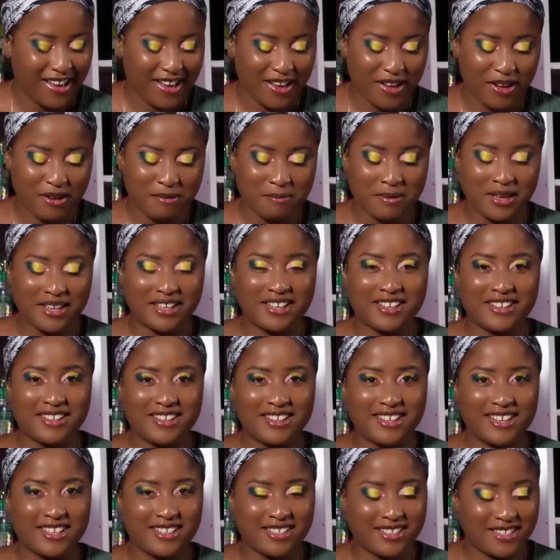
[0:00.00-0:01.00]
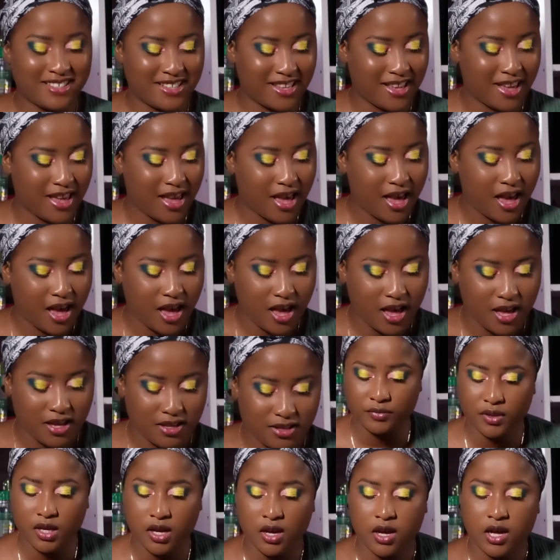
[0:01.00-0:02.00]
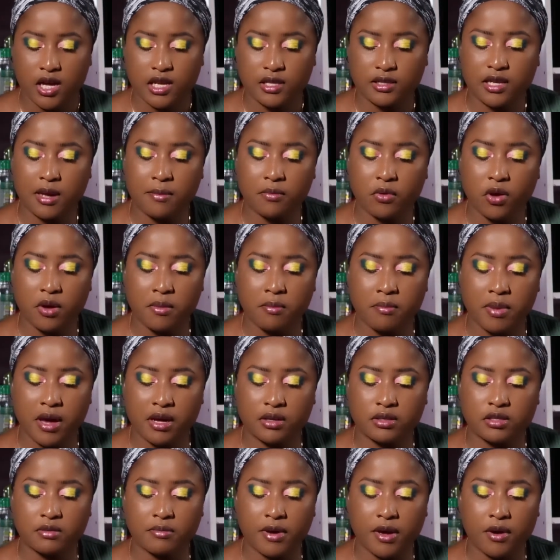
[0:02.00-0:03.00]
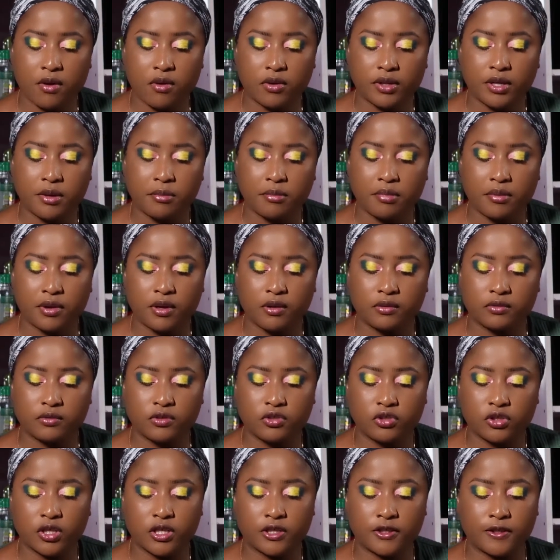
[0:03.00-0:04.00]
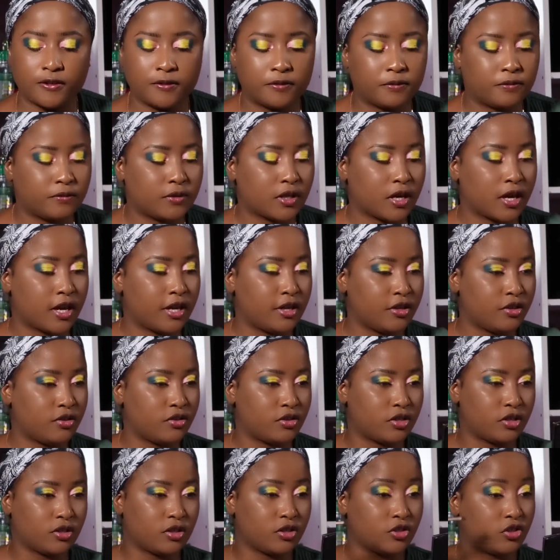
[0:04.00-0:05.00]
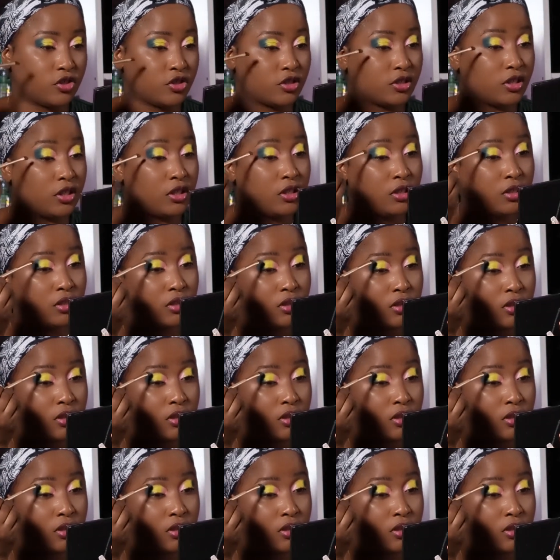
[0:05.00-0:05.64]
Oh my goodness. So I'm going back to my honey brown shadow that I used initially